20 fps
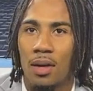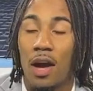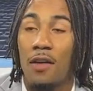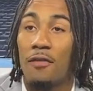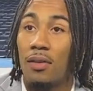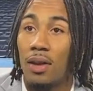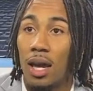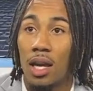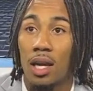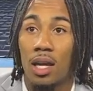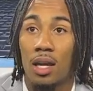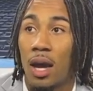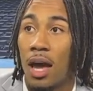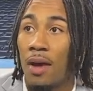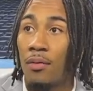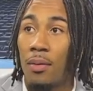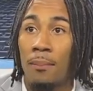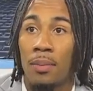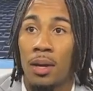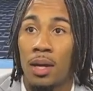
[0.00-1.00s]
I feel like he'll
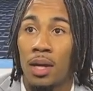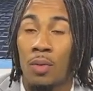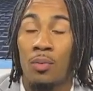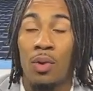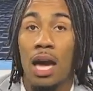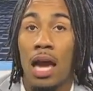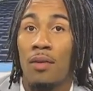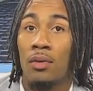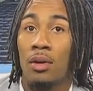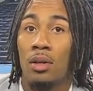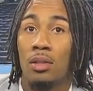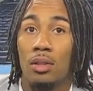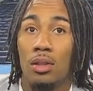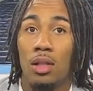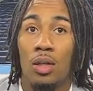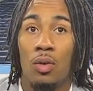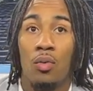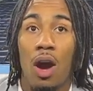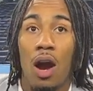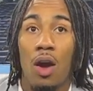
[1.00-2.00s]
have a big we have
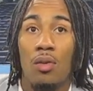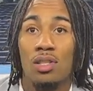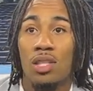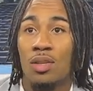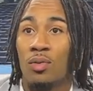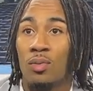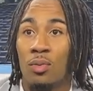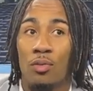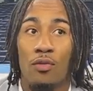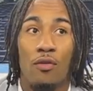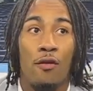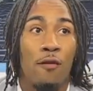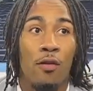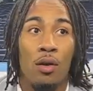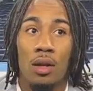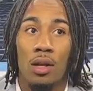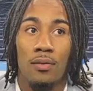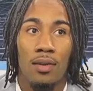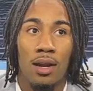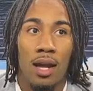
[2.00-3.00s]
a wide receiver room
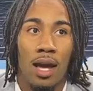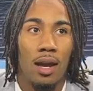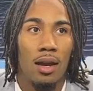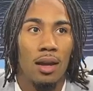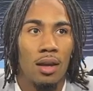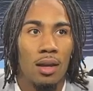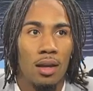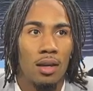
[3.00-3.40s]
full of, like,